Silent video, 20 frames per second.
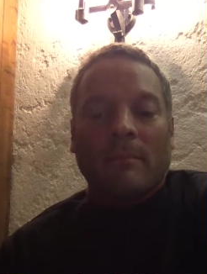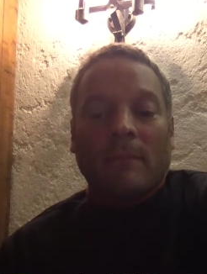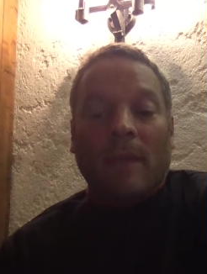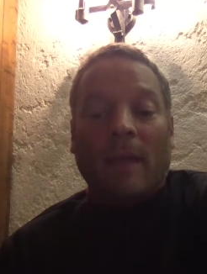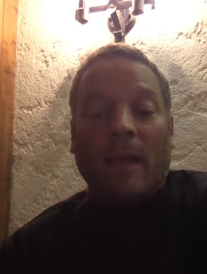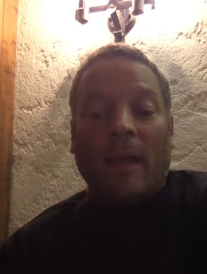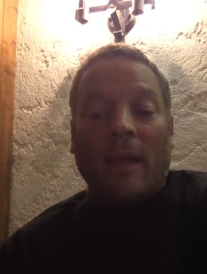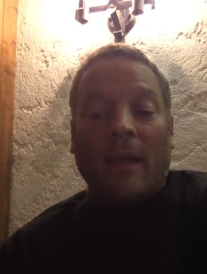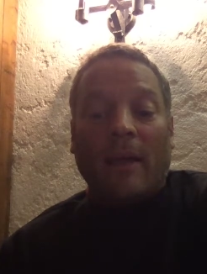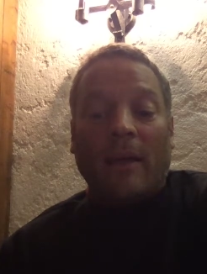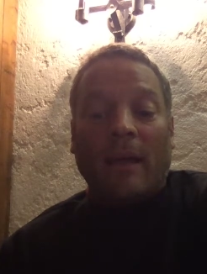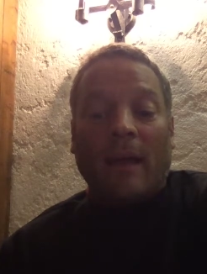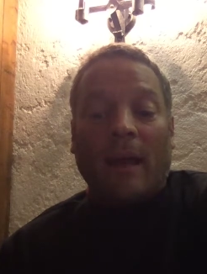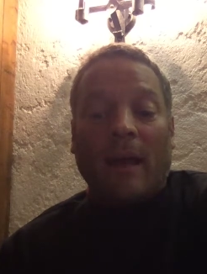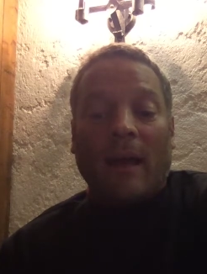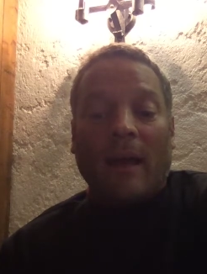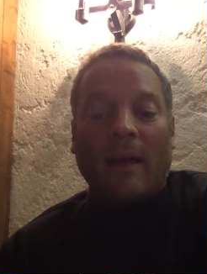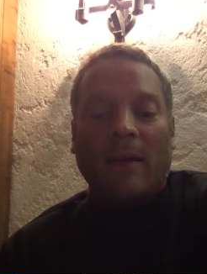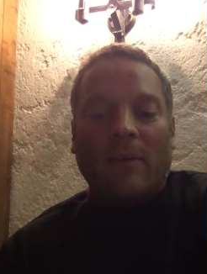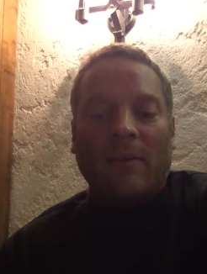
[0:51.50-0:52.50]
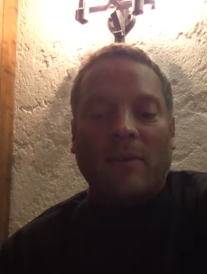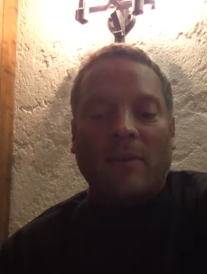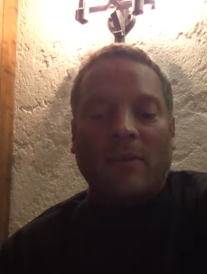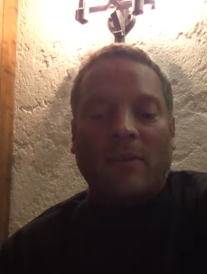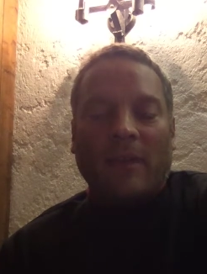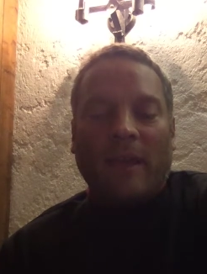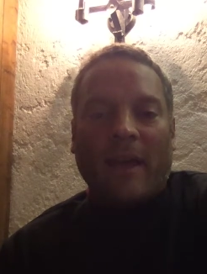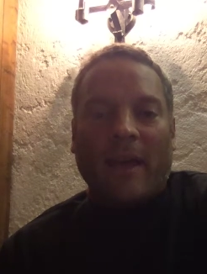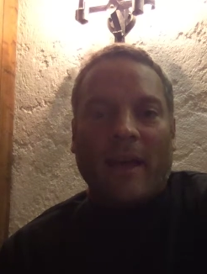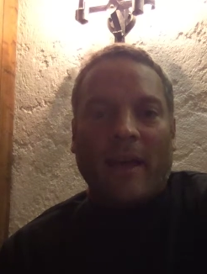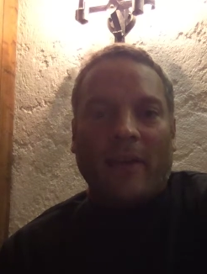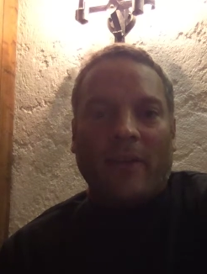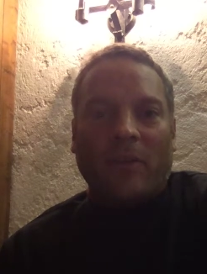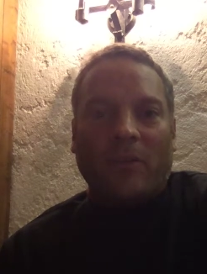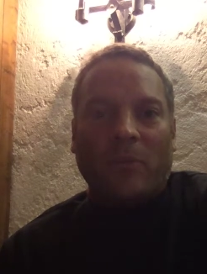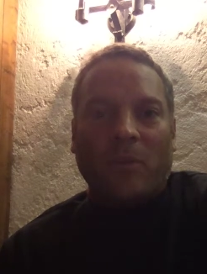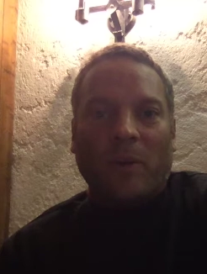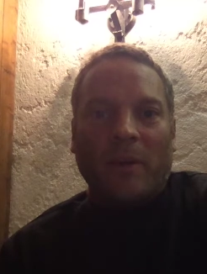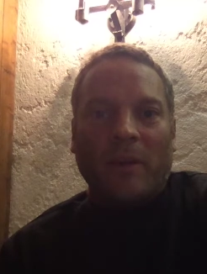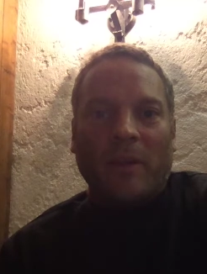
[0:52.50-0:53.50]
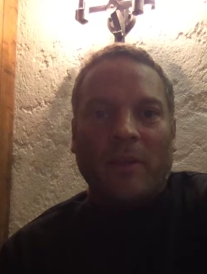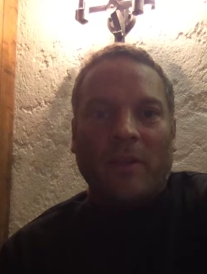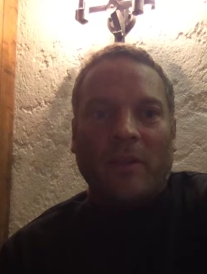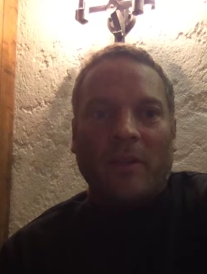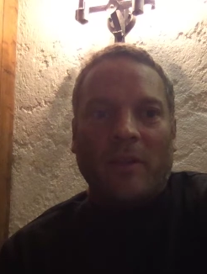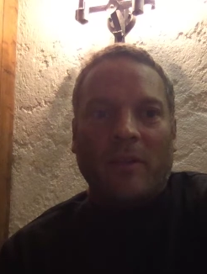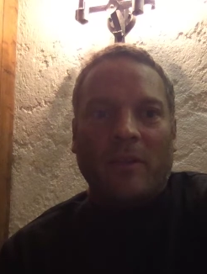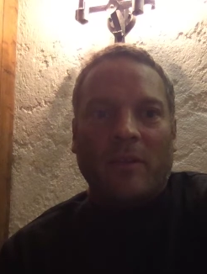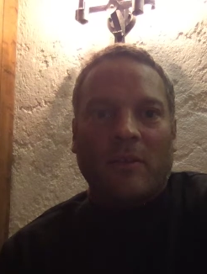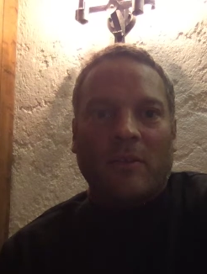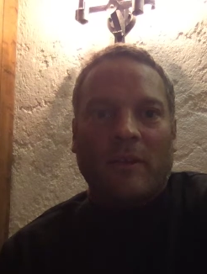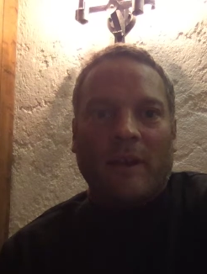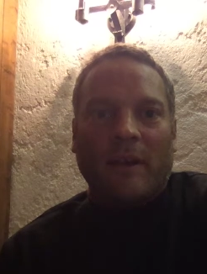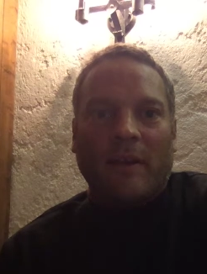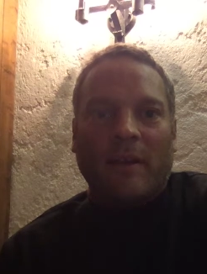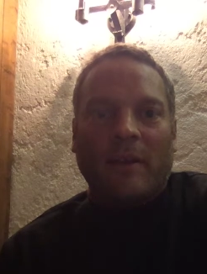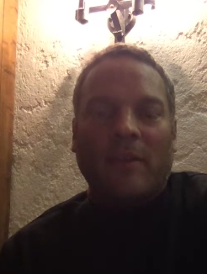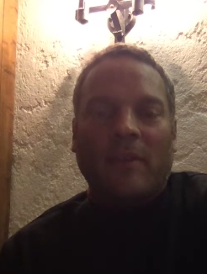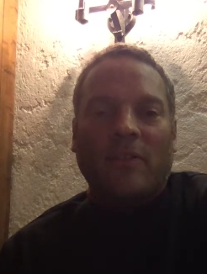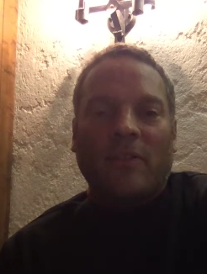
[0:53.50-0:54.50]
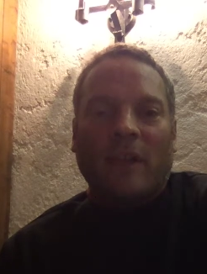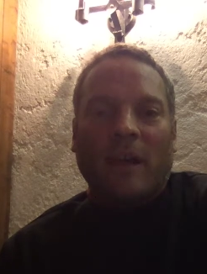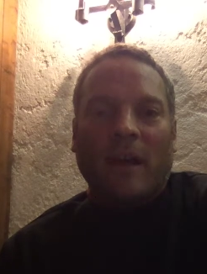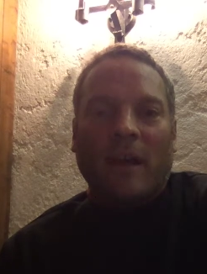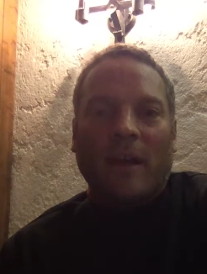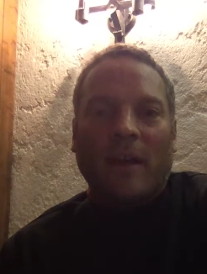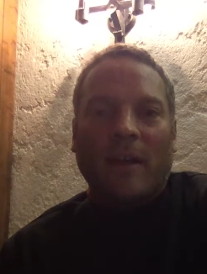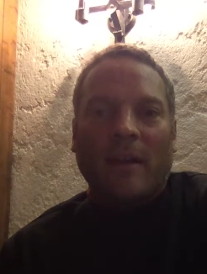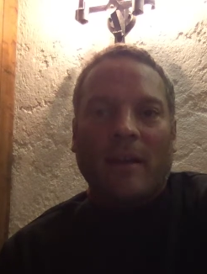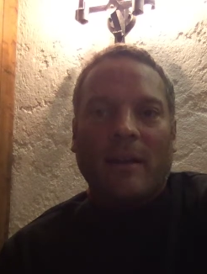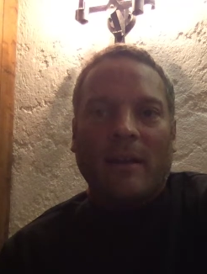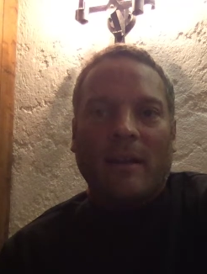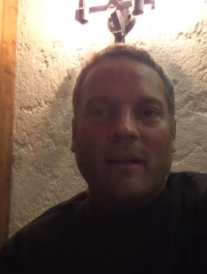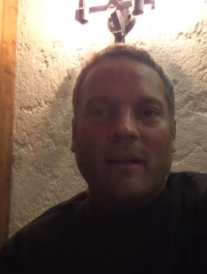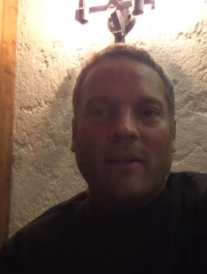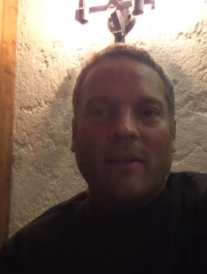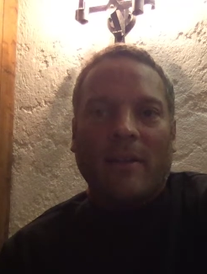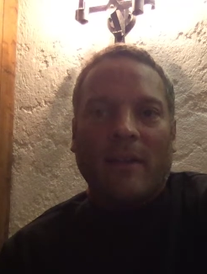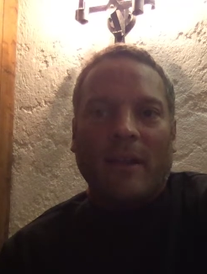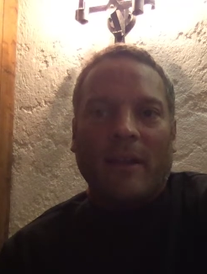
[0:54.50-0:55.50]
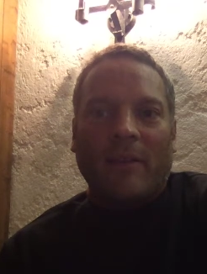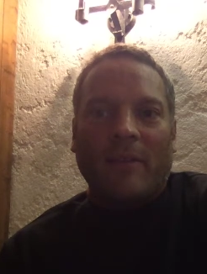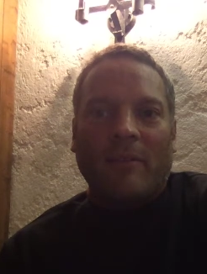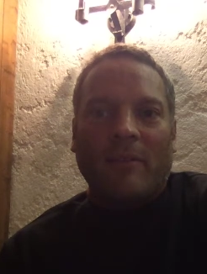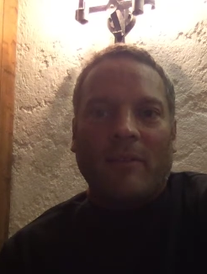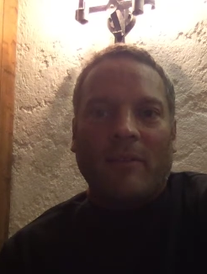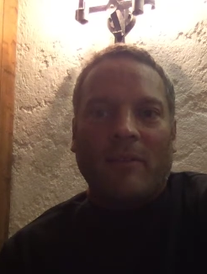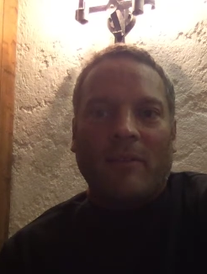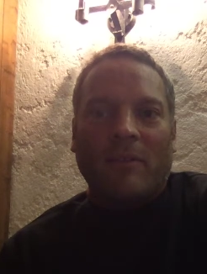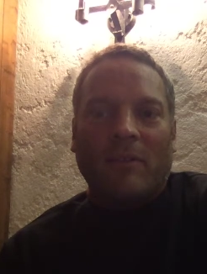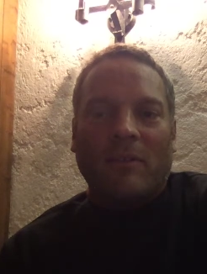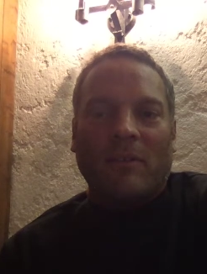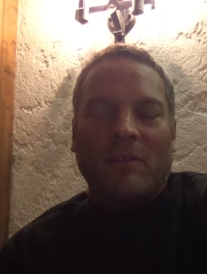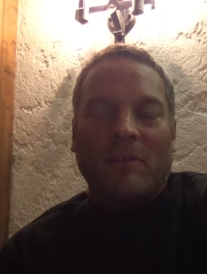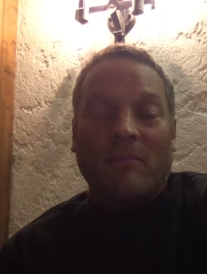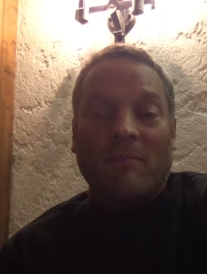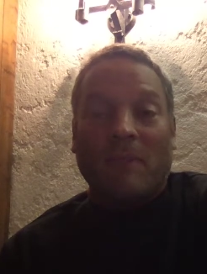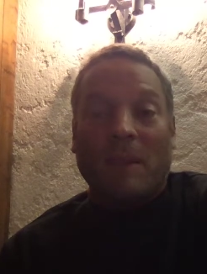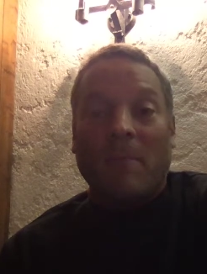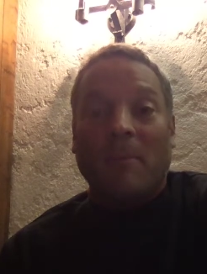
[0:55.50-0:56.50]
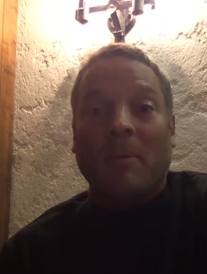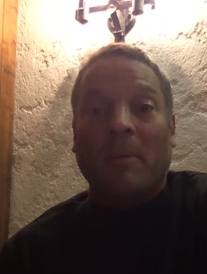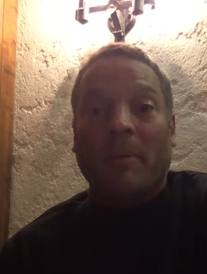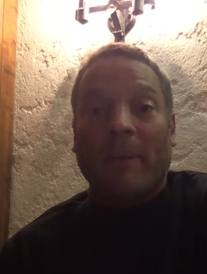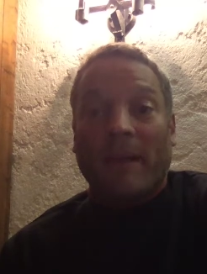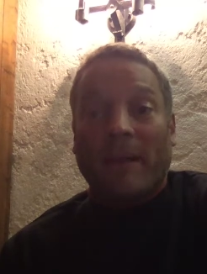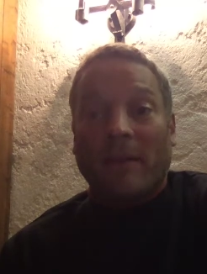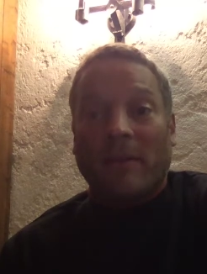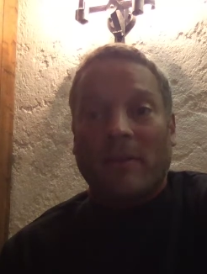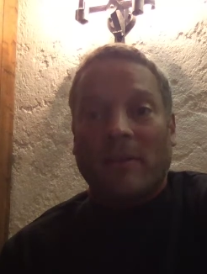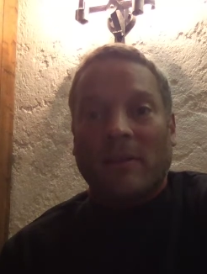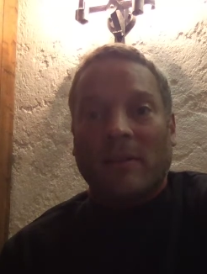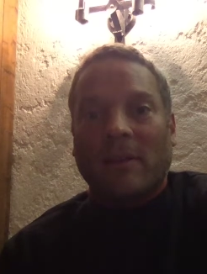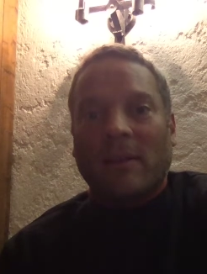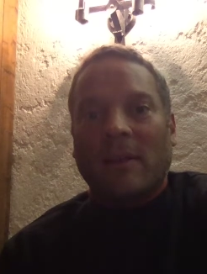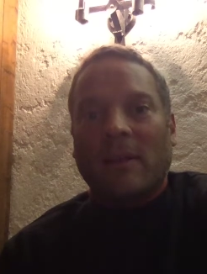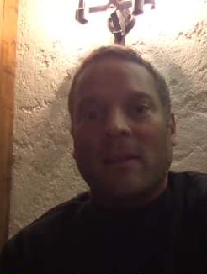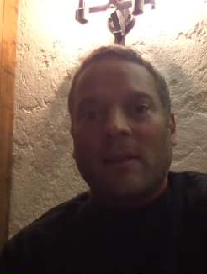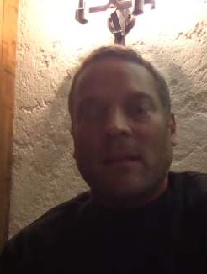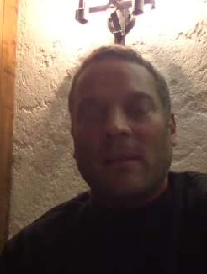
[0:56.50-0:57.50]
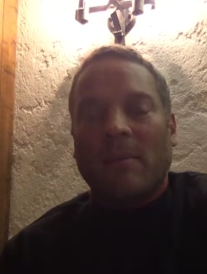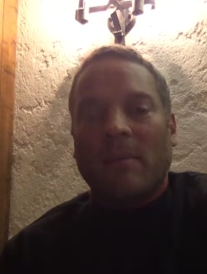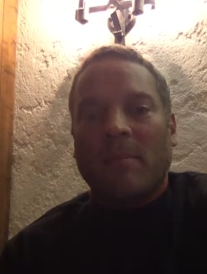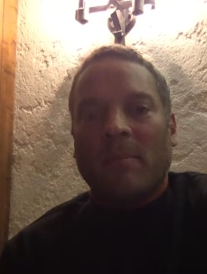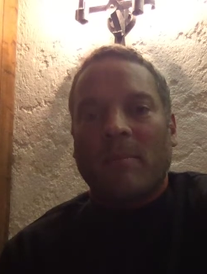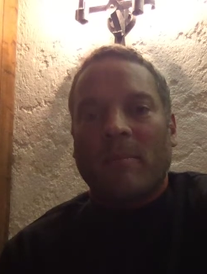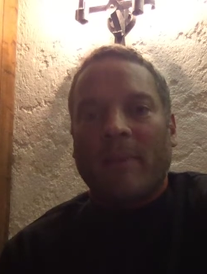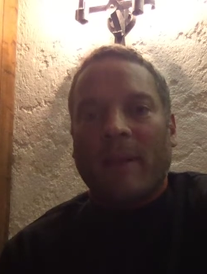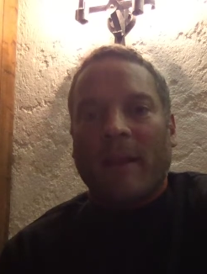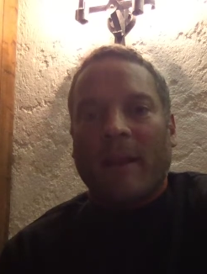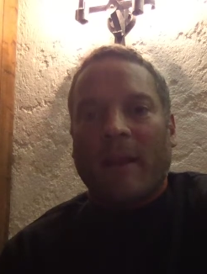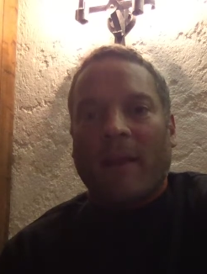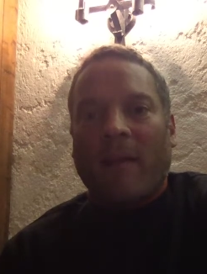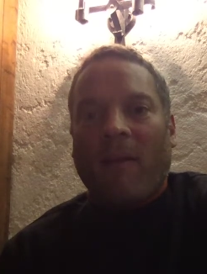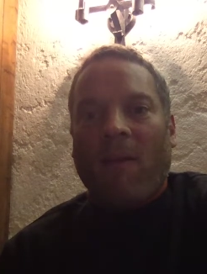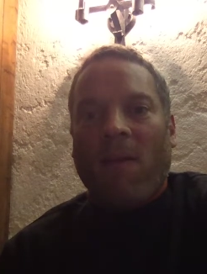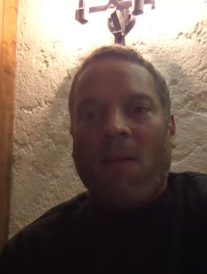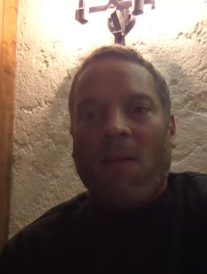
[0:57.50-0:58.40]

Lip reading: And I was tasked with trying to design and then implement or lead a team implementing